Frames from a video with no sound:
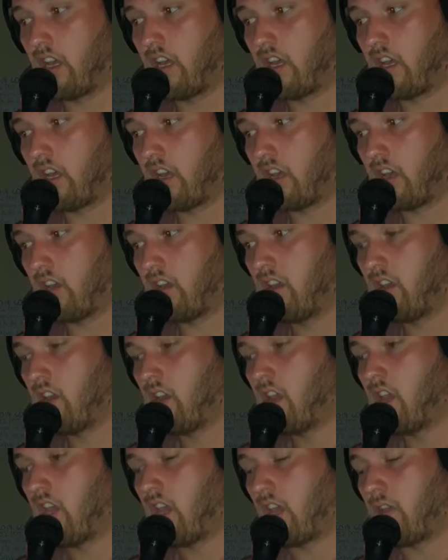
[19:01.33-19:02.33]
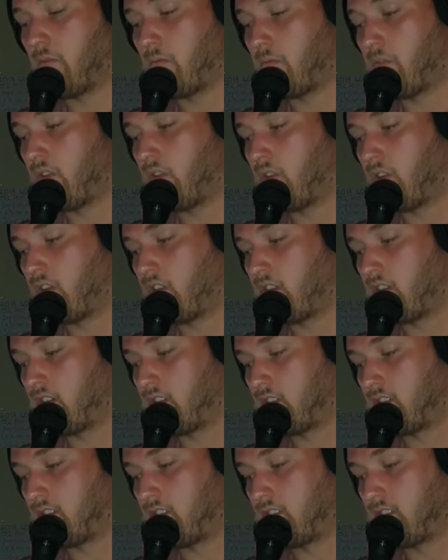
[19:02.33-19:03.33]
It
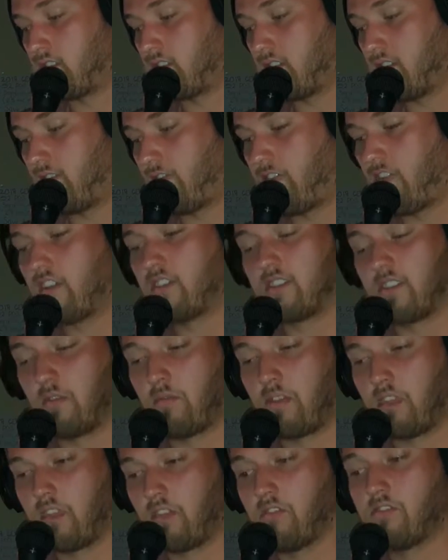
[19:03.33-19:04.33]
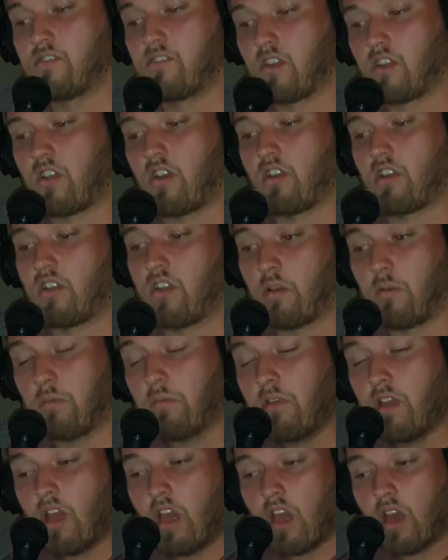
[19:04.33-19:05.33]
was... Firstly, we used a
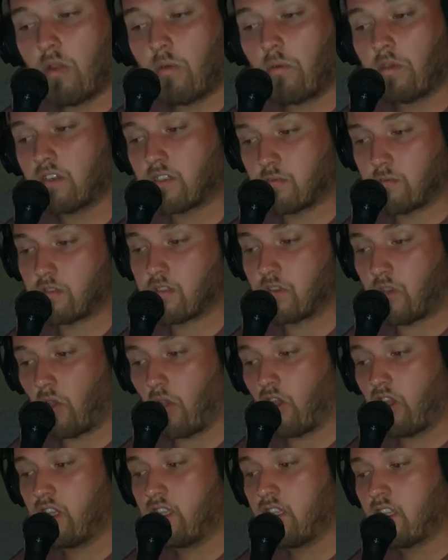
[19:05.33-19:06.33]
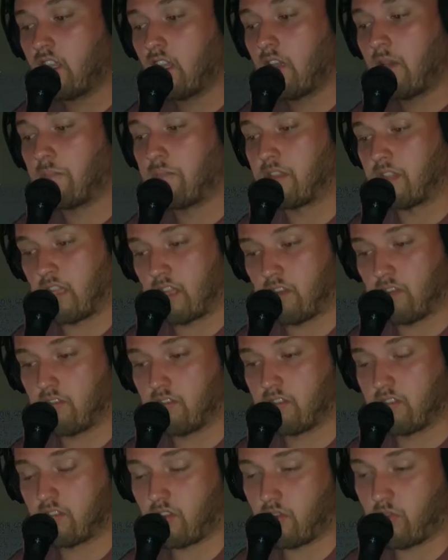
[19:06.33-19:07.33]
condom, which was good. But then
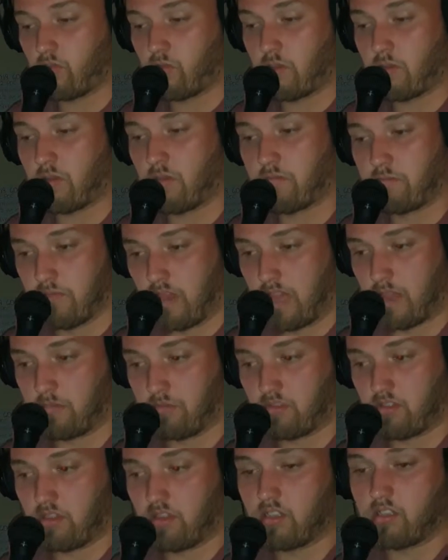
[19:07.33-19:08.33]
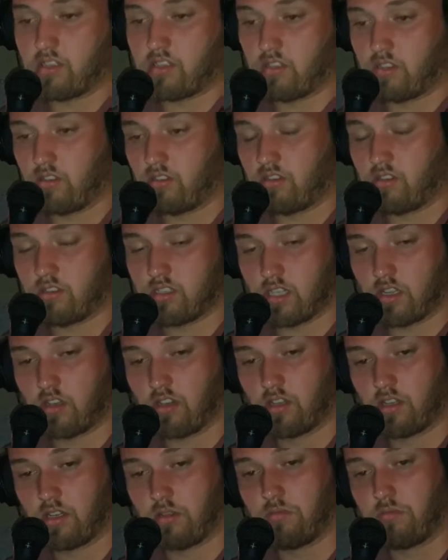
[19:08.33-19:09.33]
also we were able not to use a
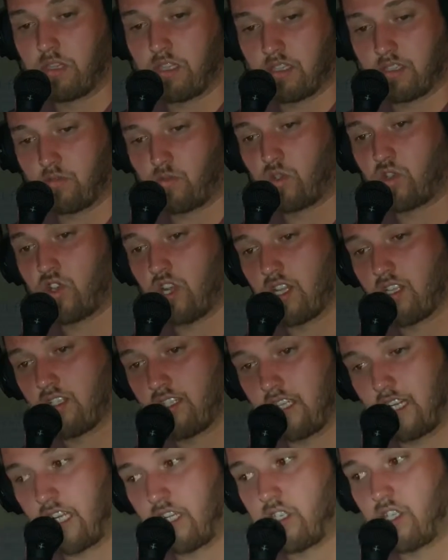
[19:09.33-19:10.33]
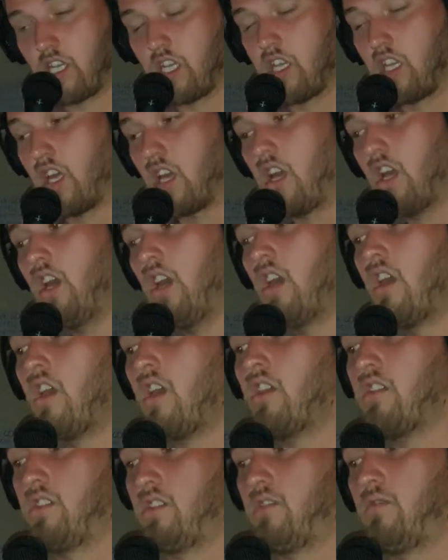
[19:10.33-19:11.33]
condom because we trusted each other.
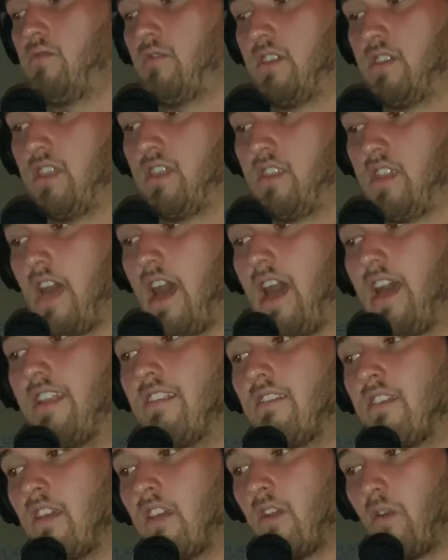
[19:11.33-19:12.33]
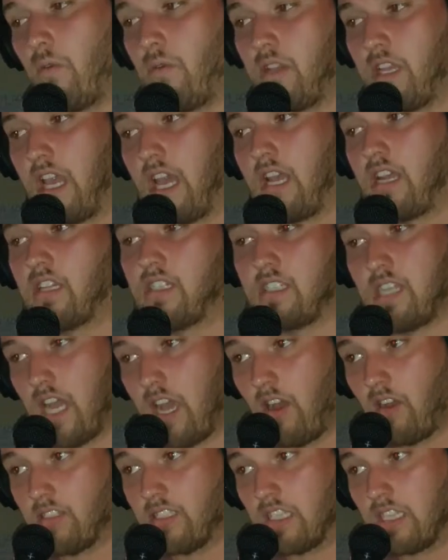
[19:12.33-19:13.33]
So we did that. We had a
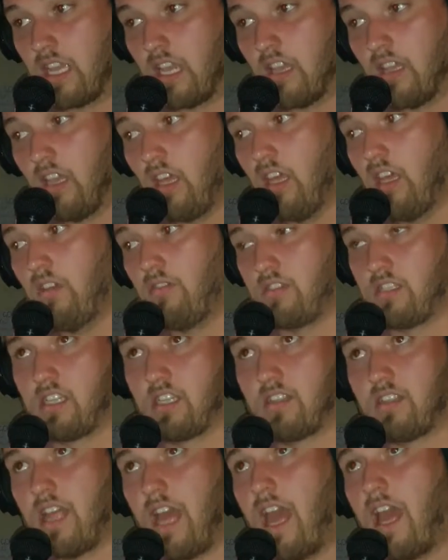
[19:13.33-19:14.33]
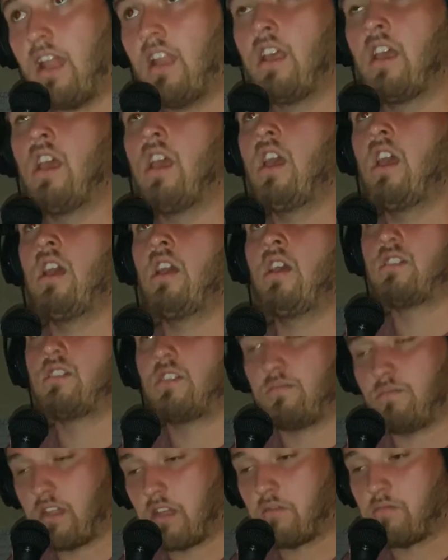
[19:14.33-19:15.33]
shower together. We did that.
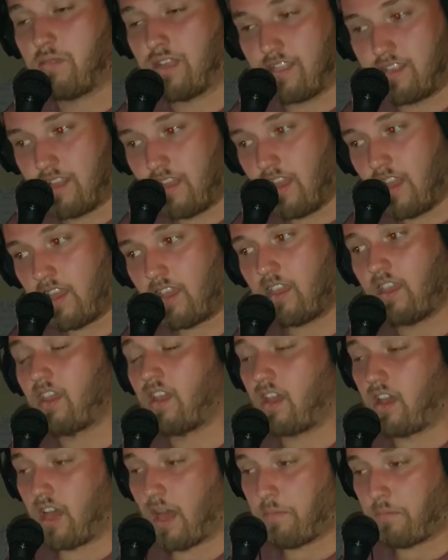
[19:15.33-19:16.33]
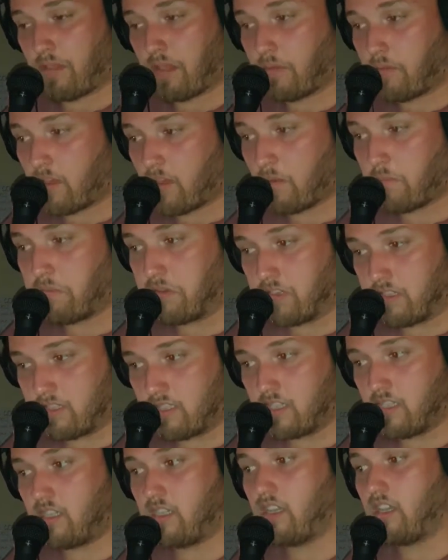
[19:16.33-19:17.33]
She played with my dick. I played with her
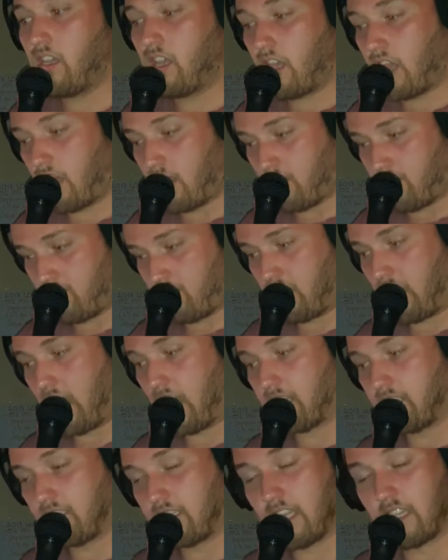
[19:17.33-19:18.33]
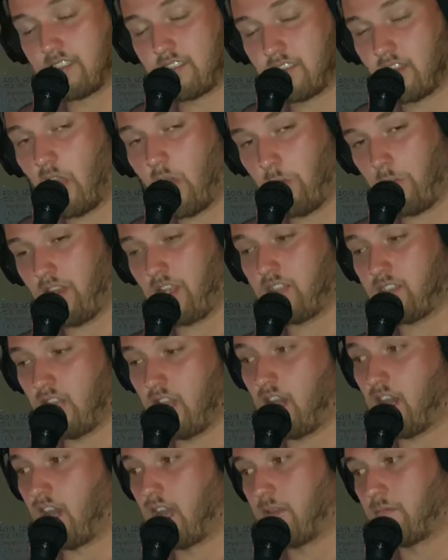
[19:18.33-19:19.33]
pussy. We had sex so many
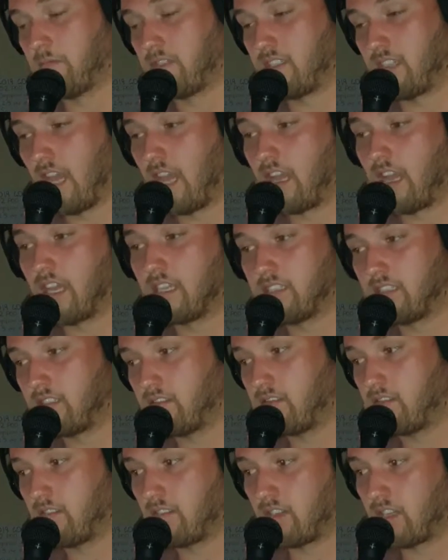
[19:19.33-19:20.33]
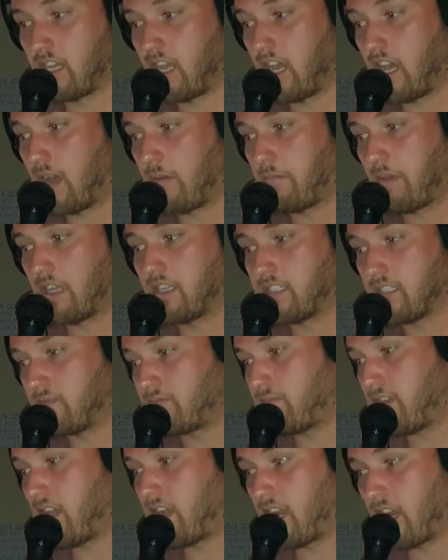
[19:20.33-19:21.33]
times and I still couldn't come. I
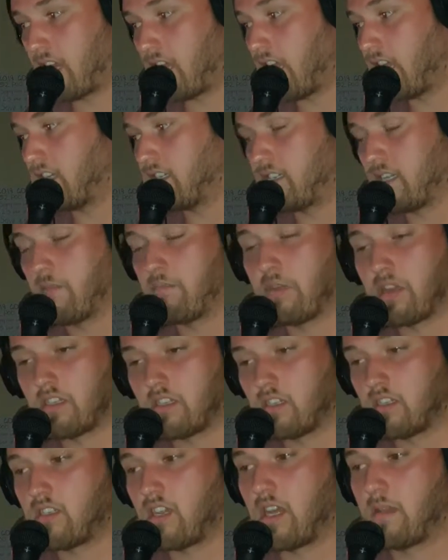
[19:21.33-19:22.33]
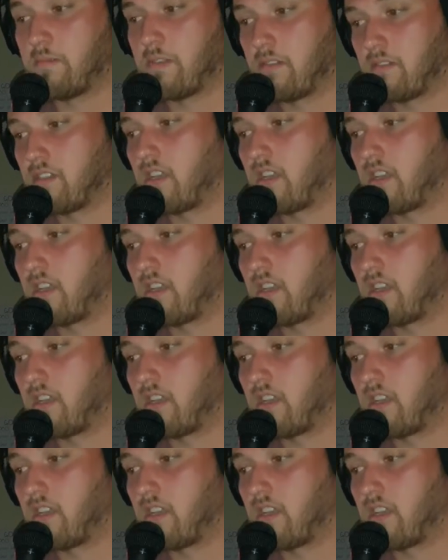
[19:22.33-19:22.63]
just ran out of energy a bunch of times.